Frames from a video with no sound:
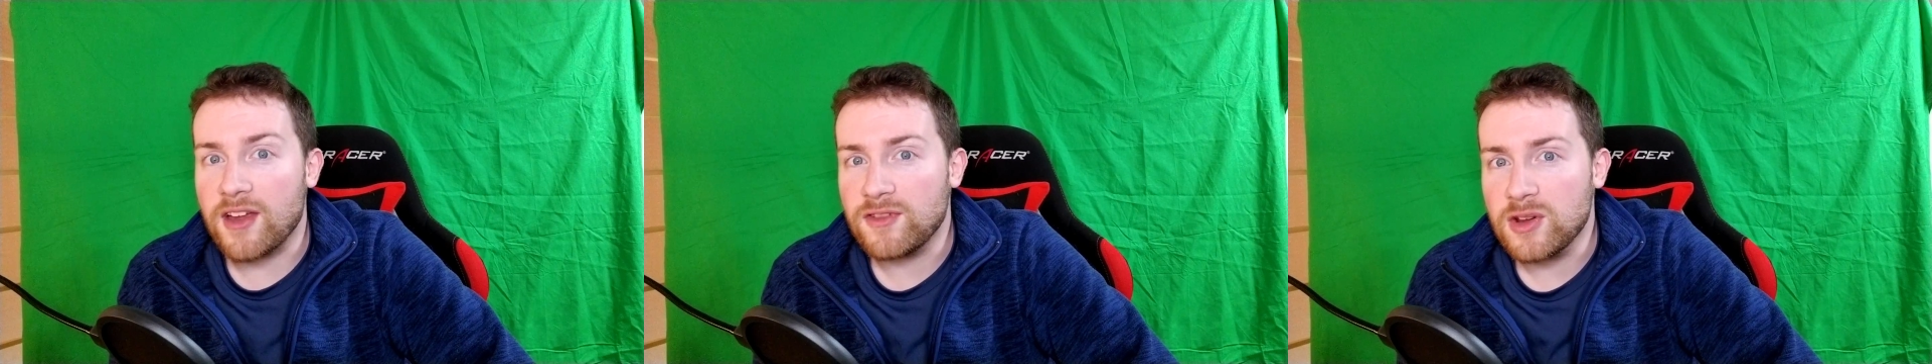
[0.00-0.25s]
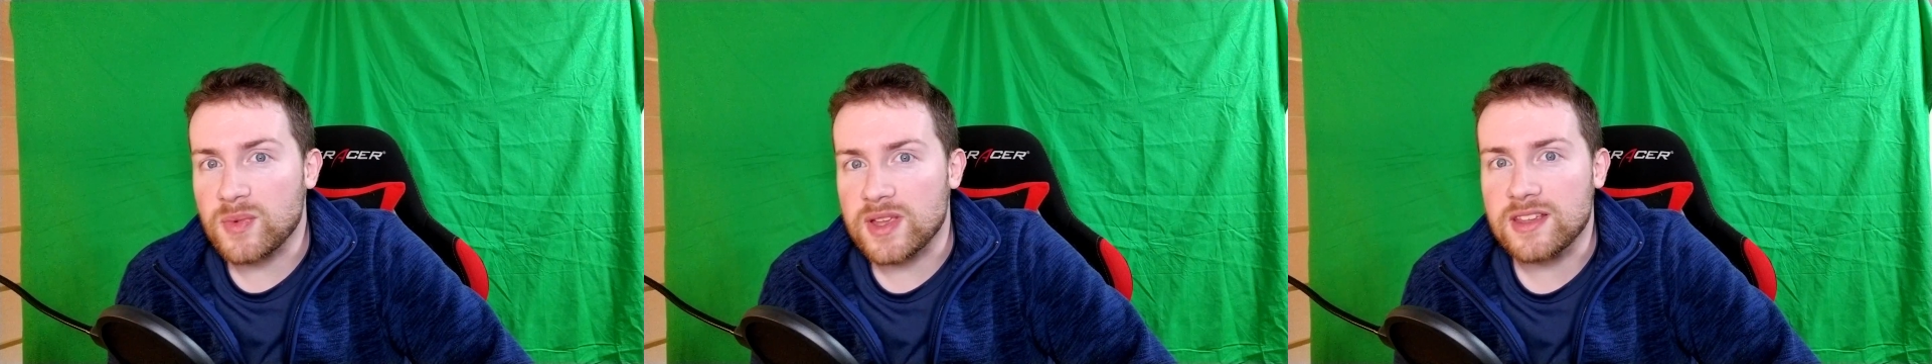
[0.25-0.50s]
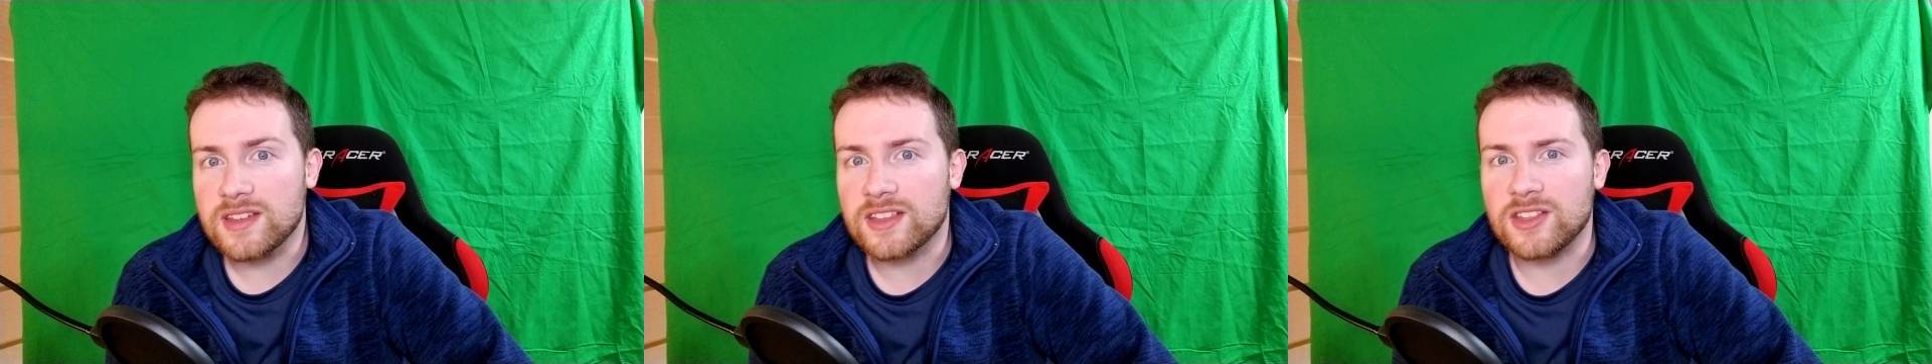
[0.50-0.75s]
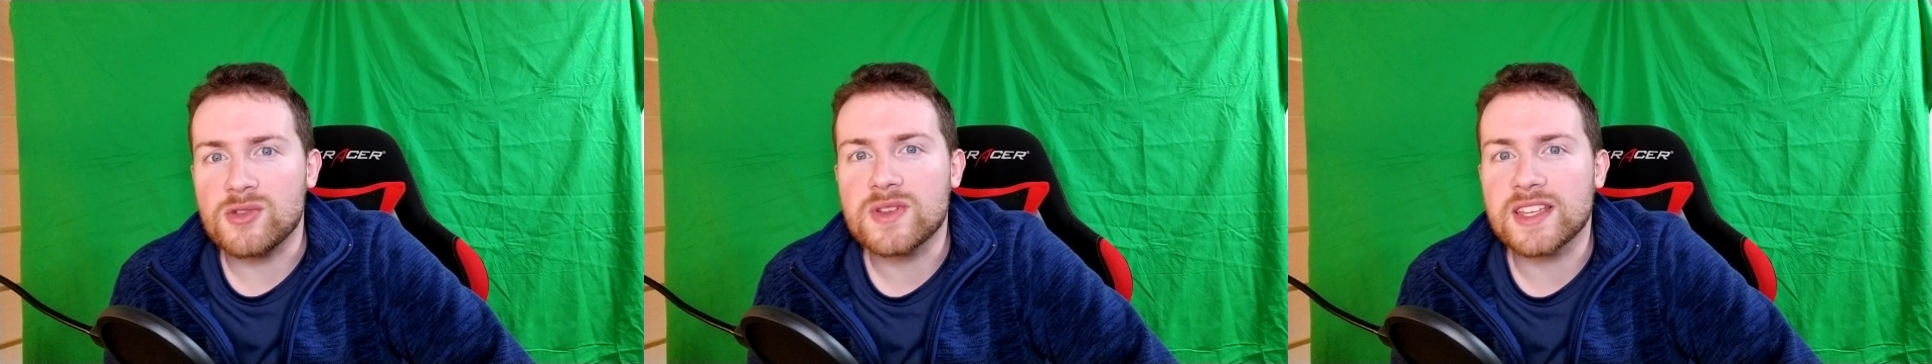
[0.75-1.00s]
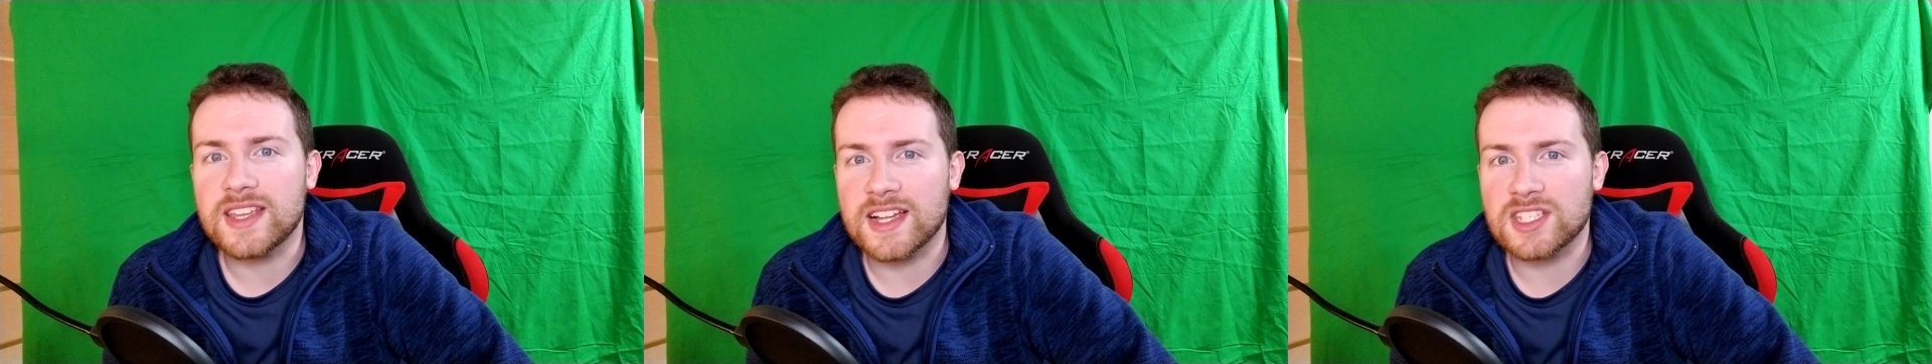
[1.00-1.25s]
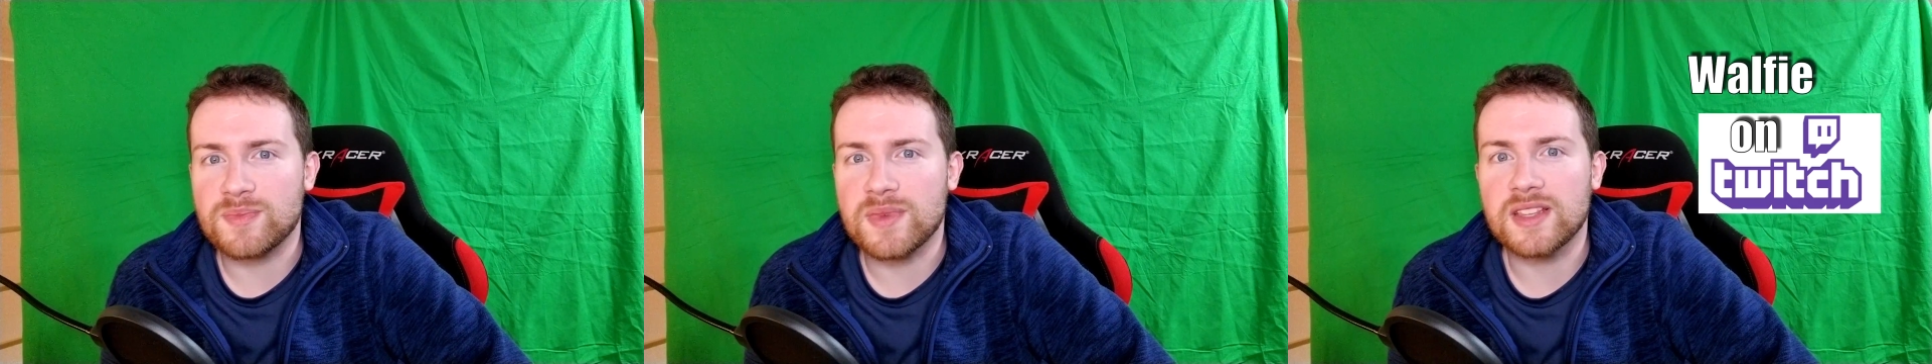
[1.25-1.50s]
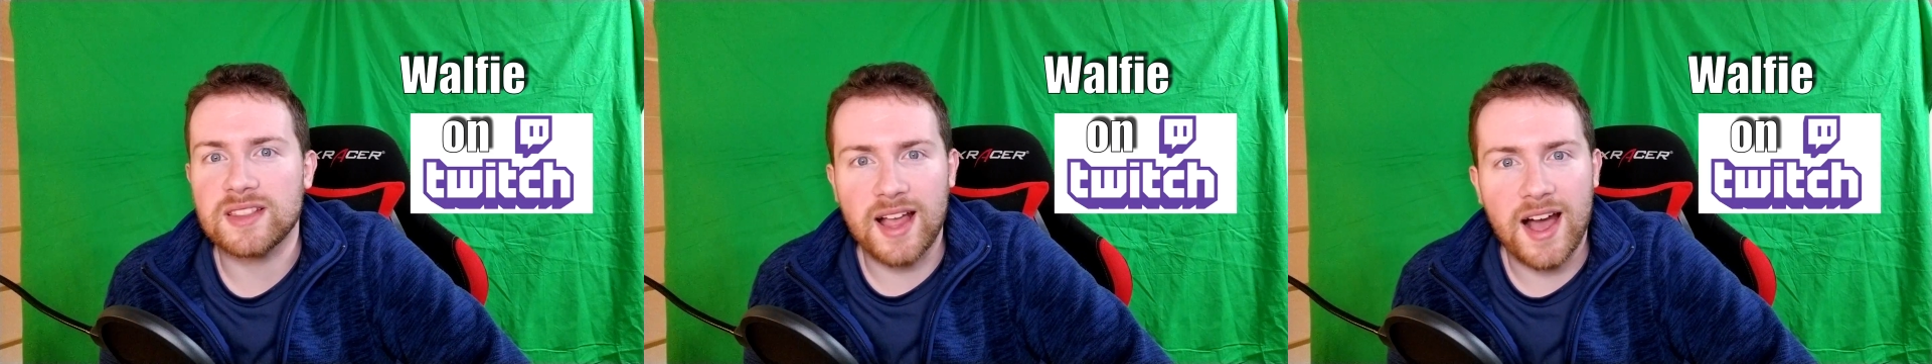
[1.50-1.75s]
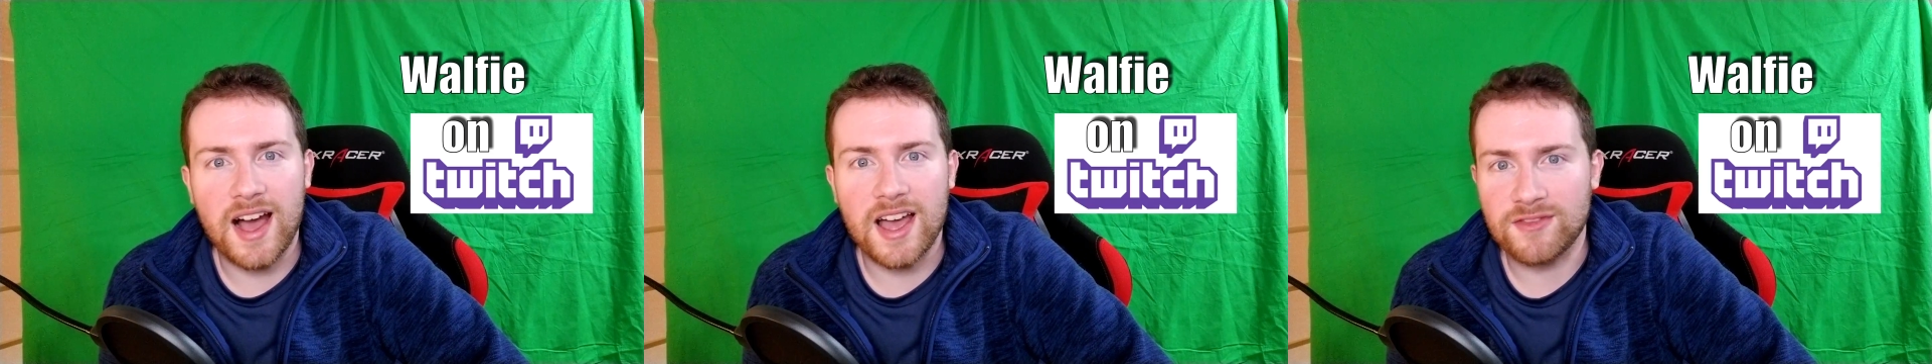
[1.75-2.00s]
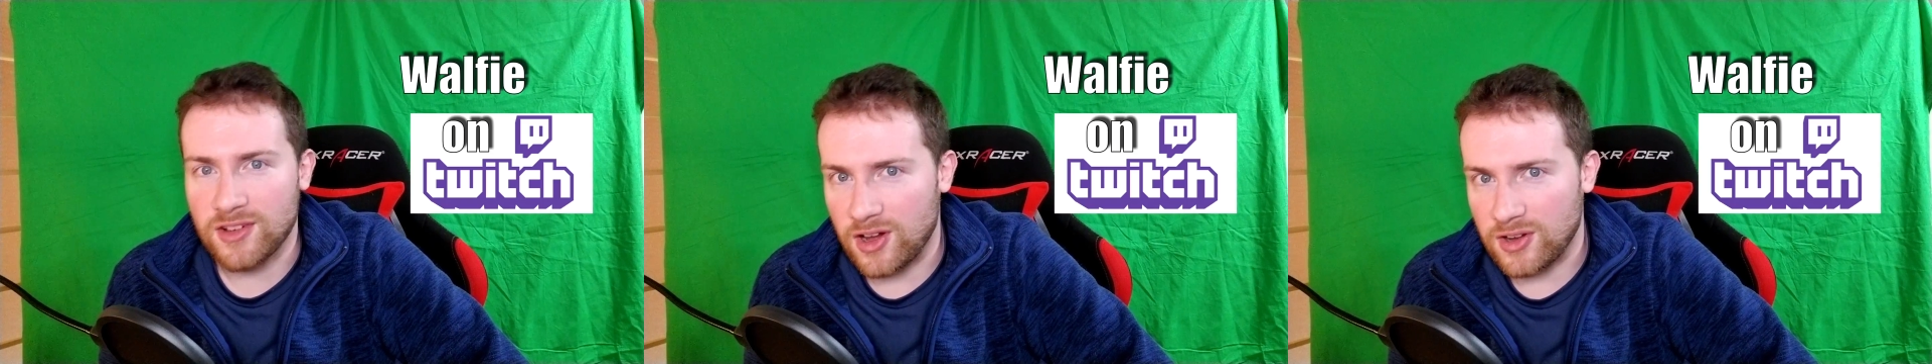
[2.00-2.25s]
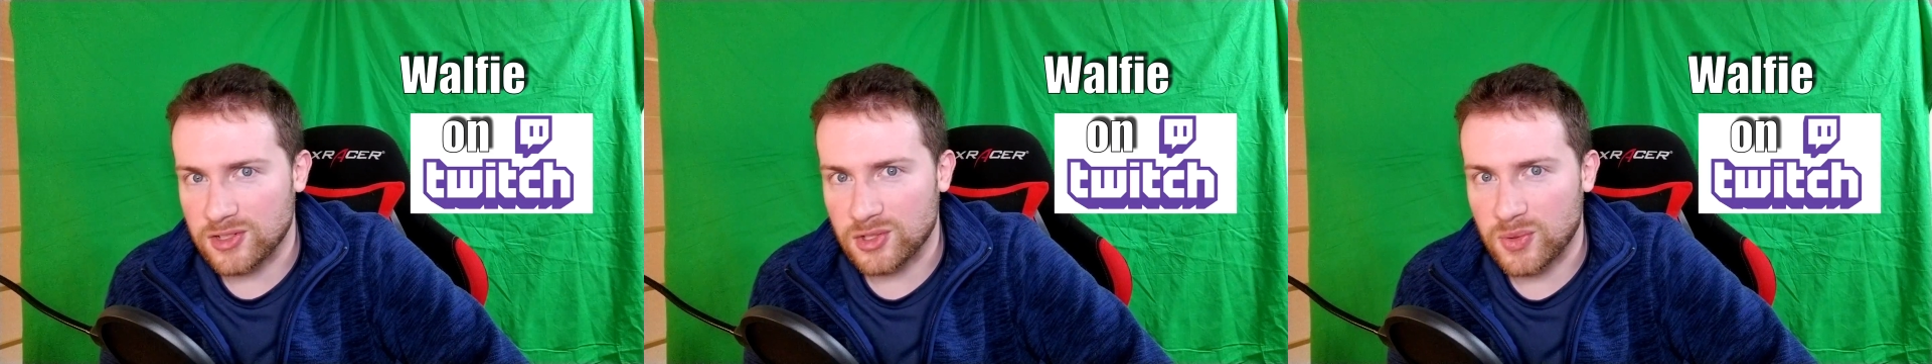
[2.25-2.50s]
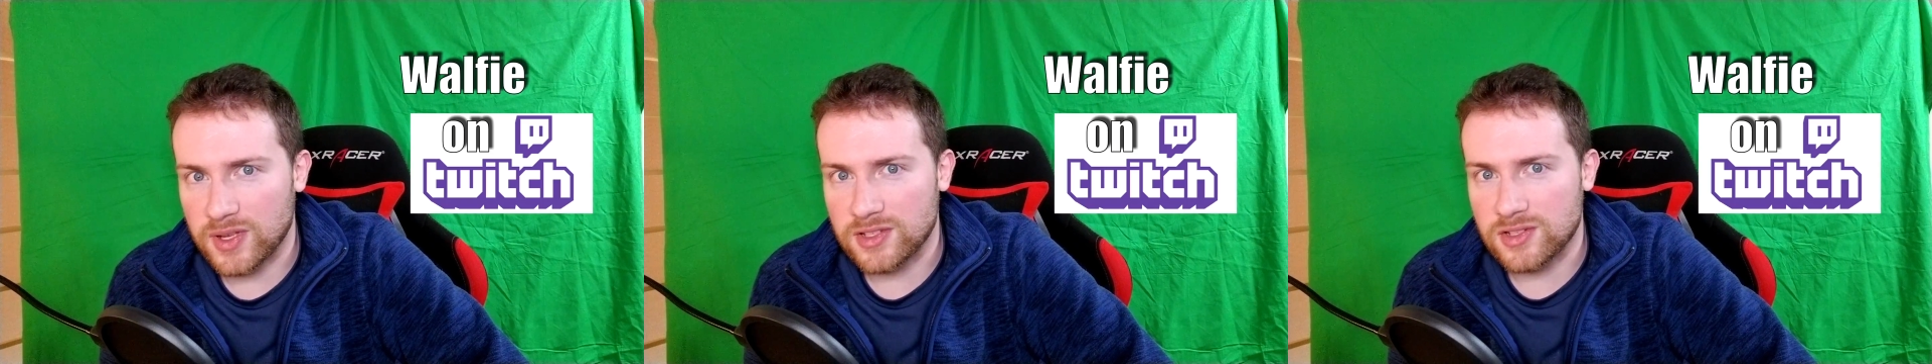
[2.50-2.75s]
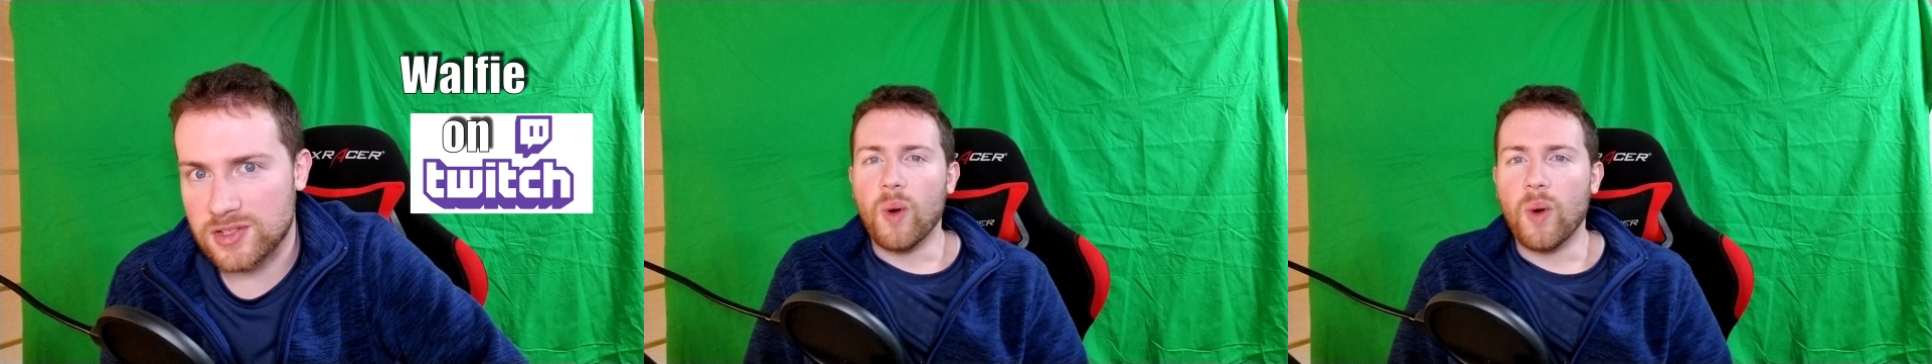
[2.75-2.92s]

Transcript: every week, you can catch me live on Twitch.